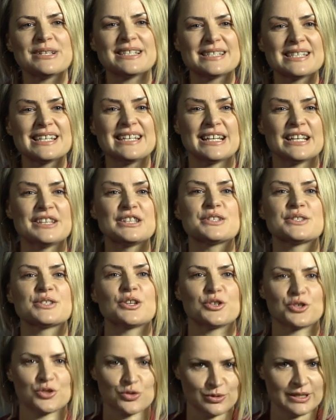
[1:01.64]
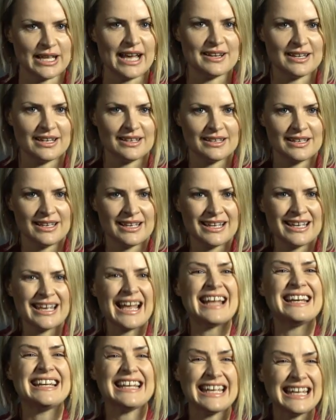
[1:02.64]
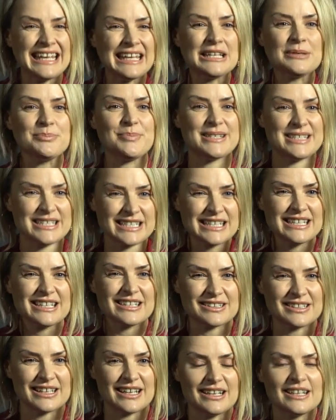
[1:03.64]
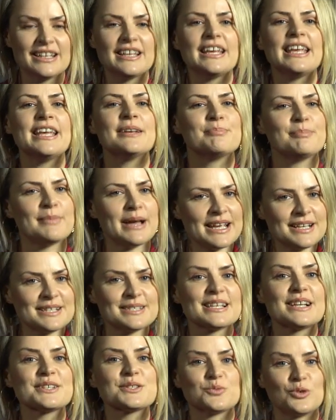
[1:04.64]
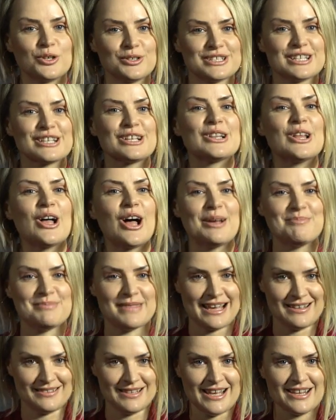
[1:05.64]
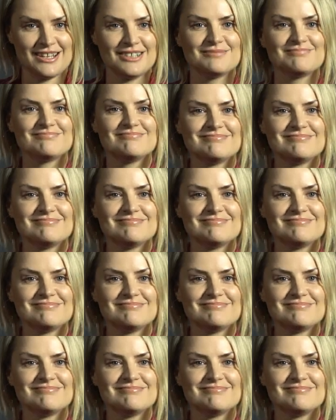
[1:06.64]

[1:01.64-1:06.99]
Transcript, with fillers: we sit in the social ladder, and in particular, it makes us want to climb that ladder.